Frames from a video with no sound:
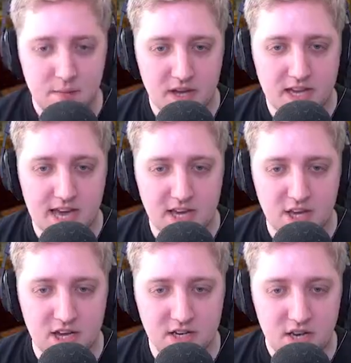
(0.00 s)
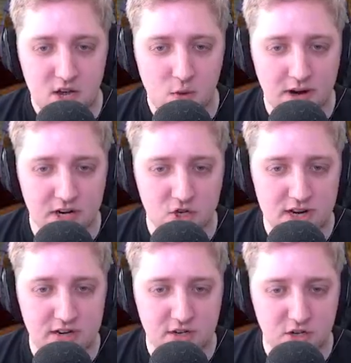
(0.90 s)
Okay, good. What I'm going to try
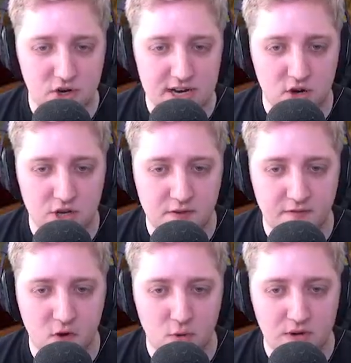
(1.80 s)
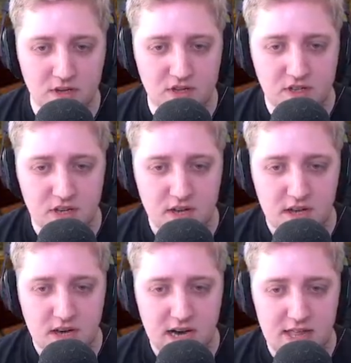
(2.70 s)
and do is I'm going to try and knock you forwards
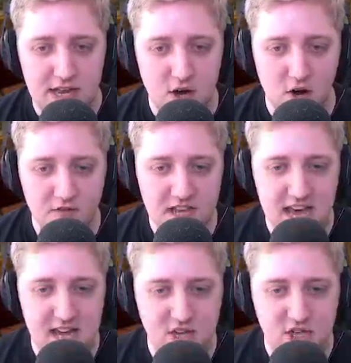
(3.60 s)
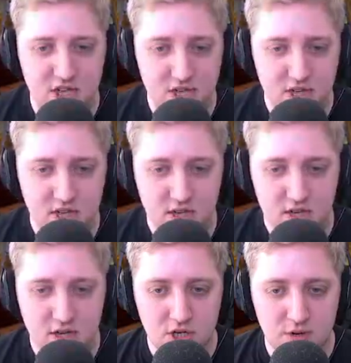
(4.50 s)
and then off the edge,
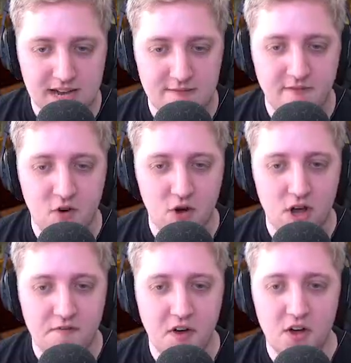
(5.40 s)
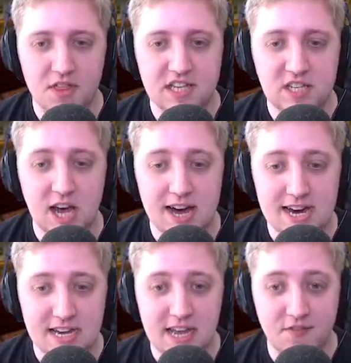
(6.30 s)
because you can fall off the
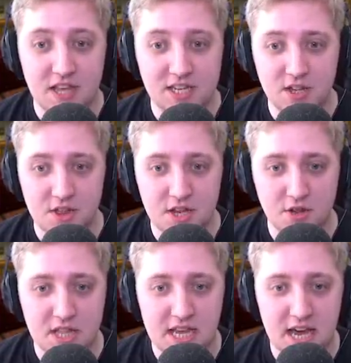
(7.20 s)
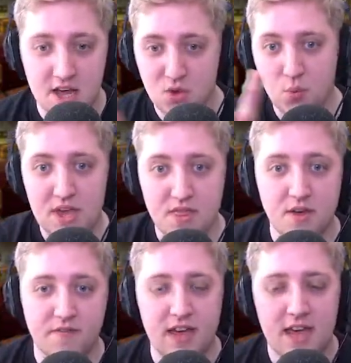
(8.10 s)
side if there's nothing on the uh, the width
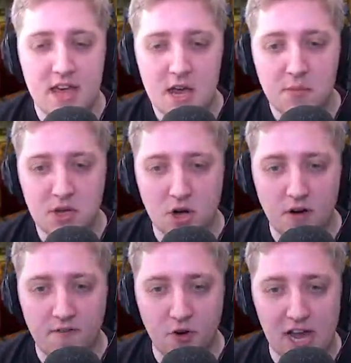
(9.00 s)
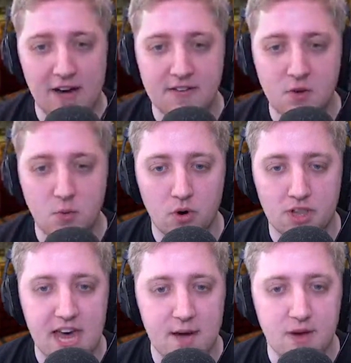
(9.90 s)
of it, but you can't fall out if you
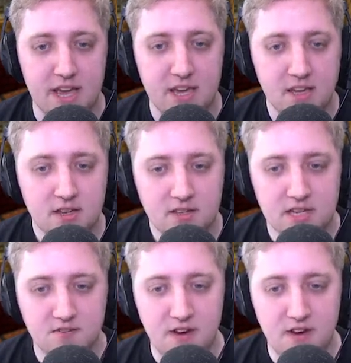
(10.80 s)
walk that way, so that's